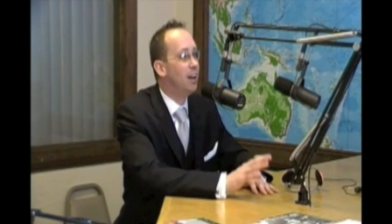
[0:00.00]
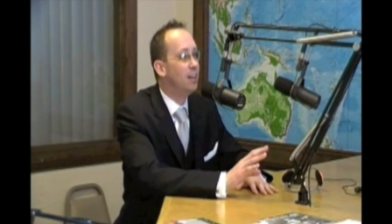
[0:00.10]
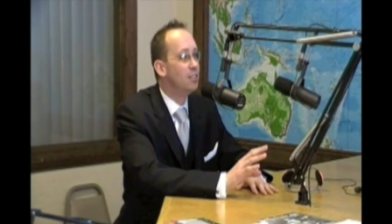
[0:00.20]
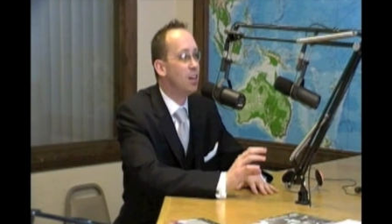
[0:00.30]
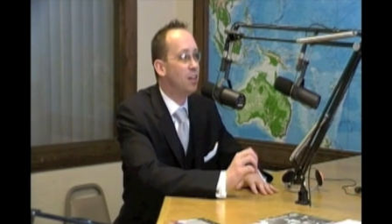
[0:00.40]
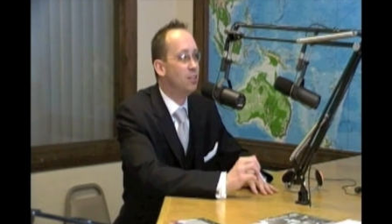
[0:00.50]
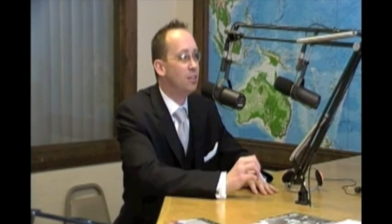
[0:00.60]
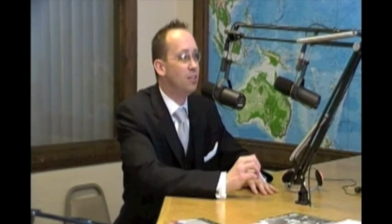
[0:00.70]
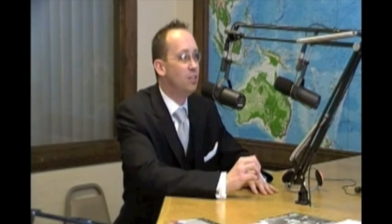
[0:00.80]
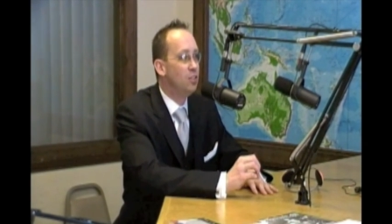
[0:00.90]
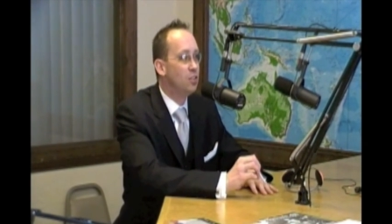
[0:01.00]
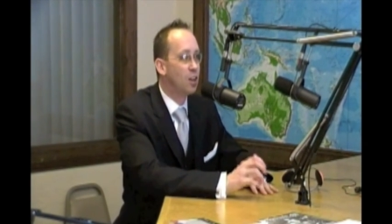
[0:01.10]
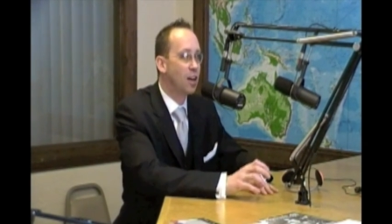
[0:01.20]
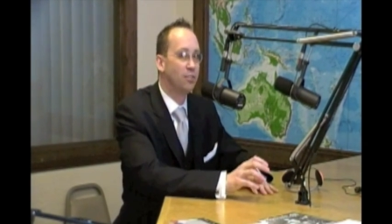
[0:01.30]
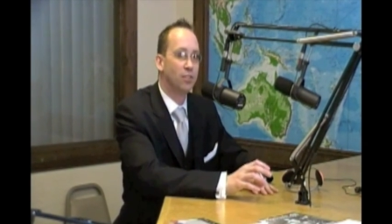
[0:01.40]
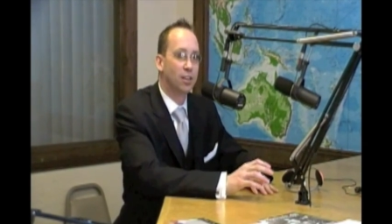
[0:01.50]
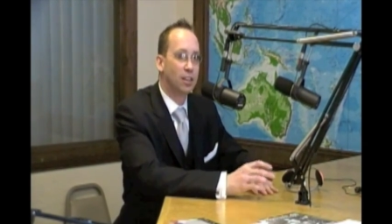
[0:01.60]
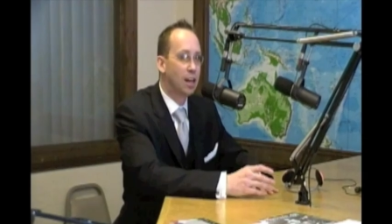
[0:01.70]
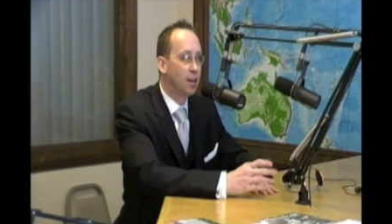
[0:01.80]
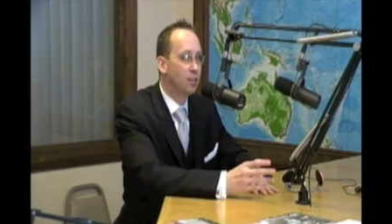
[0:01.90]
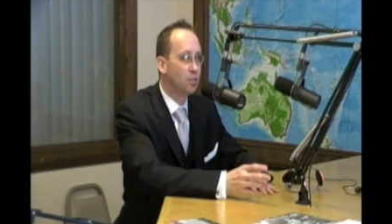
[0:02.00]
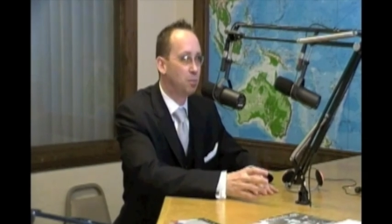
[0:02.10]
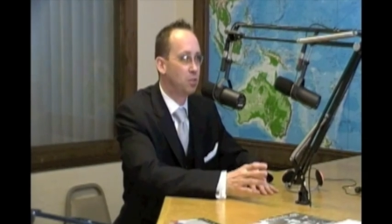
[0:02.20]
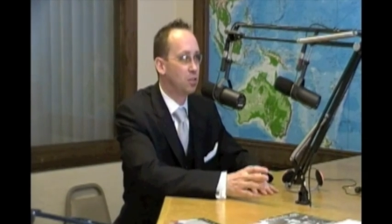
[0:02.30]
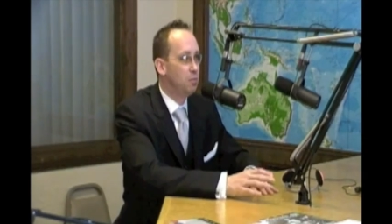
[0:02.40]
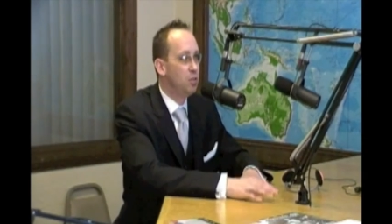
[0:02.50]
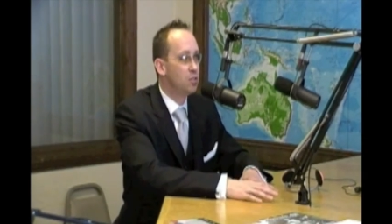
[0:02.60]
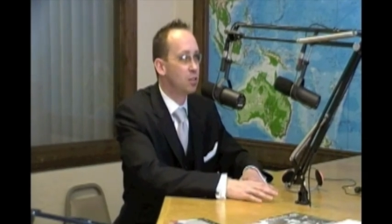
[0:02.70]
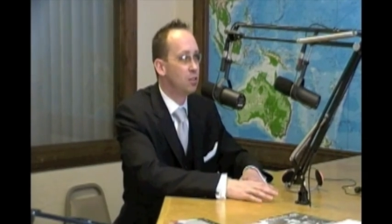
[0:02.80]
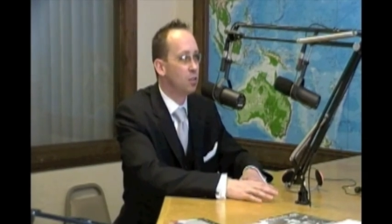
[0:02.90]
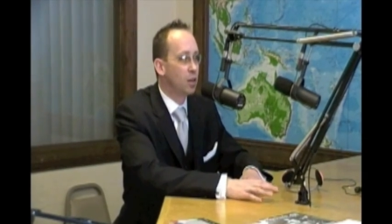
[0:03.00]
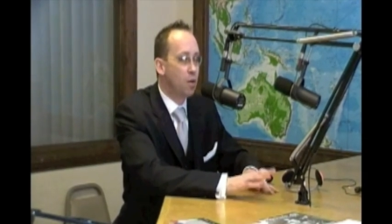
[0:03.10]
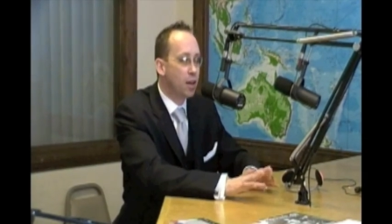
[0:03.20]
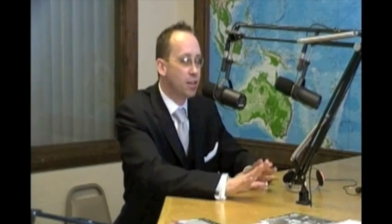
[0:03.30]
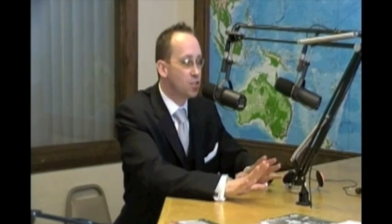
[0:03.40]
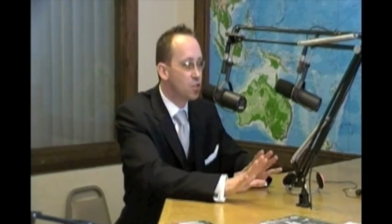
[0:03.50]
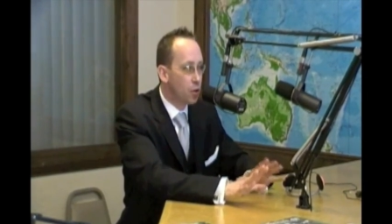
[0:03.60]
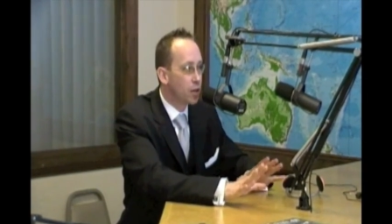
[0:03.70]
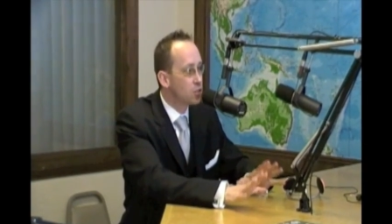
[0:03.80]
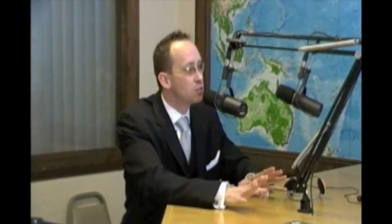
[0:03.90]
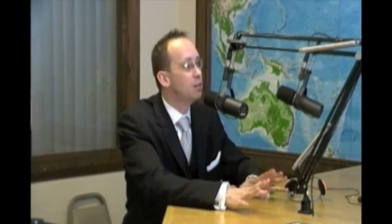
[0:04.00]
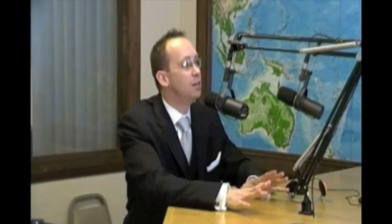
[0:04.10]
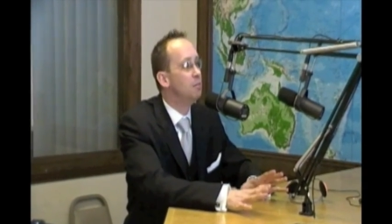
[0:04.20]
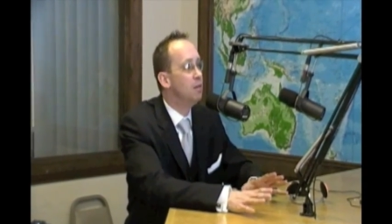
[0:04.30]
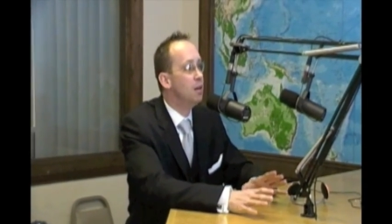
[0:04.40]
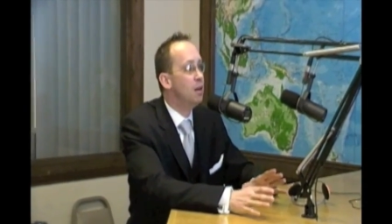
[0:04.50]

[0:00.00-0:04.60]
And you kind of look at that to put to the music, and you're like, wow, that's so extreme.